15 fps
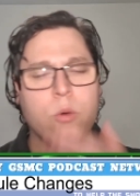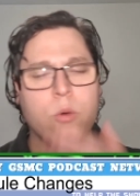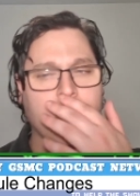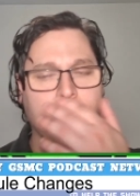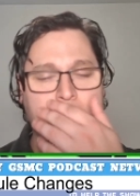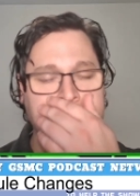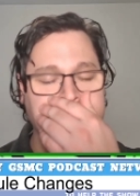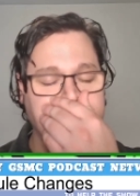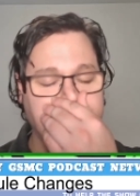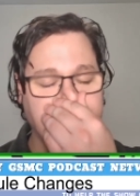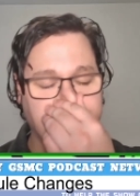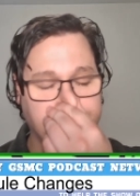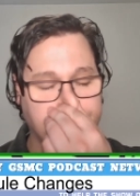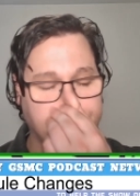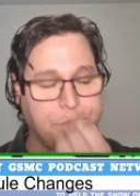work,
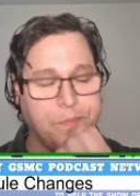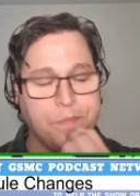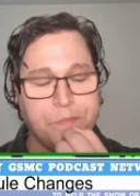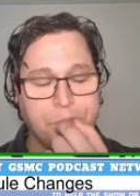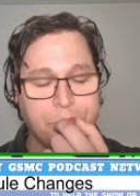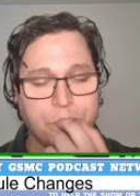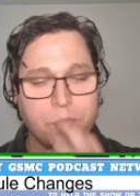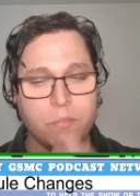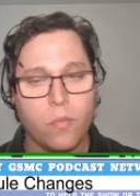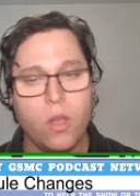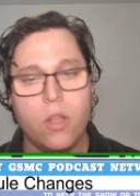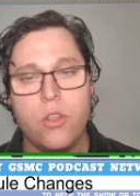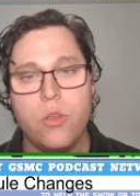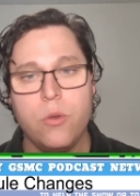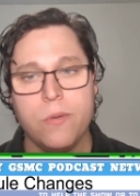
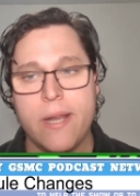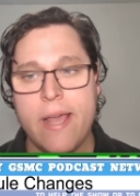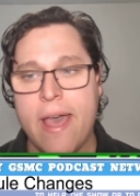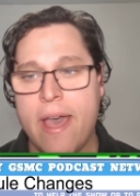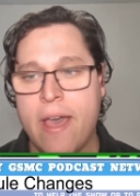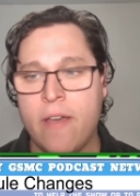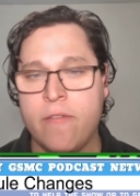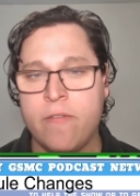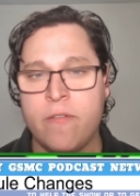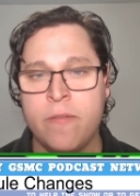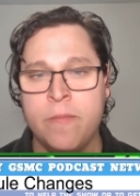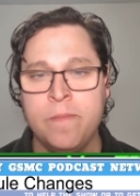you would have